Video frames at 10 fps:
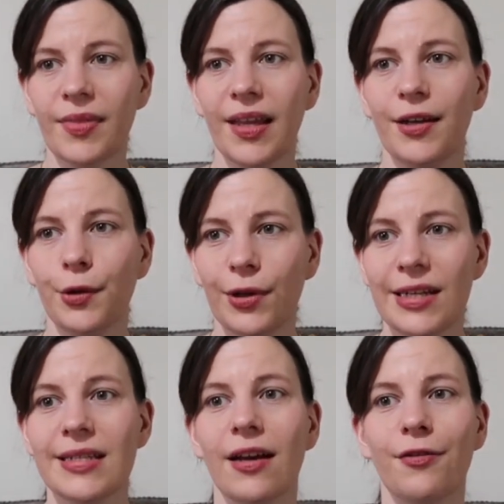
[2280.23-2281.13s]
and
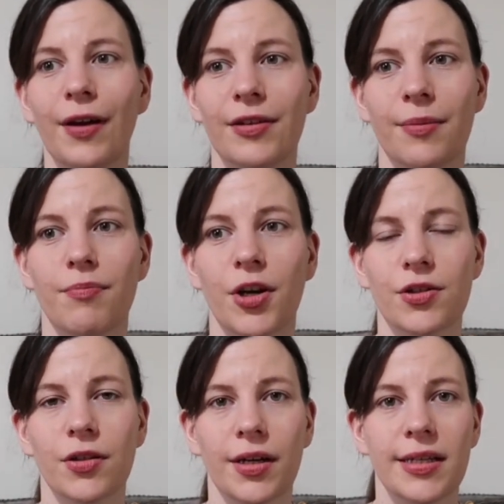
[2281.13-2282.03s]
honestly I found it much
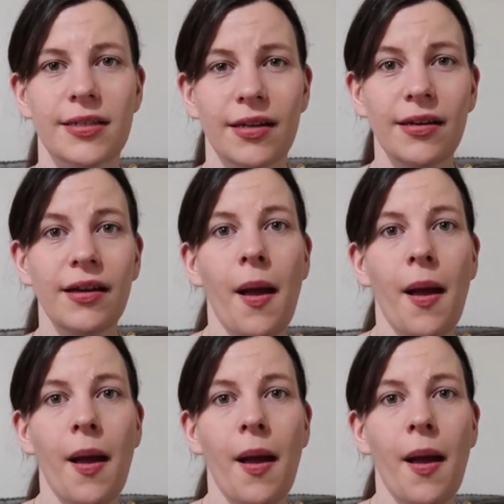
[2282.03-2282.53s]
nicer